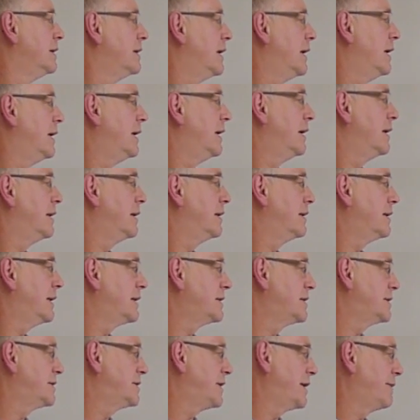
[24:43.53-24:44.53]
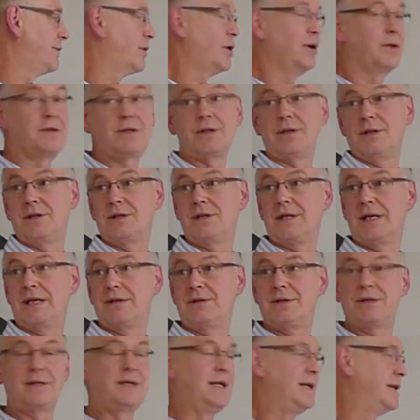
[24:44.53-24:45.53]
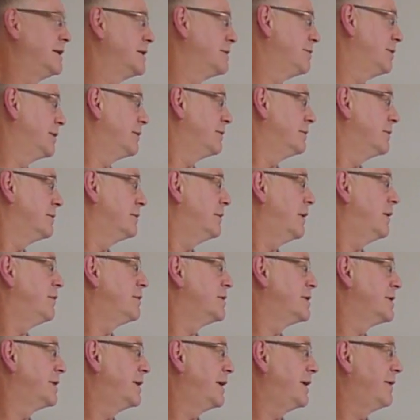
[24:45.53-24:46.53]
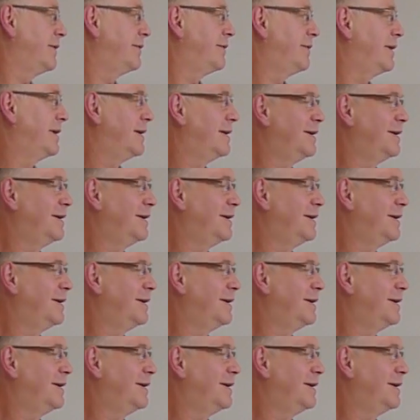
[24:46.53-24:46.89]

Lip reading: That's the same console as downstairs, but obviously they've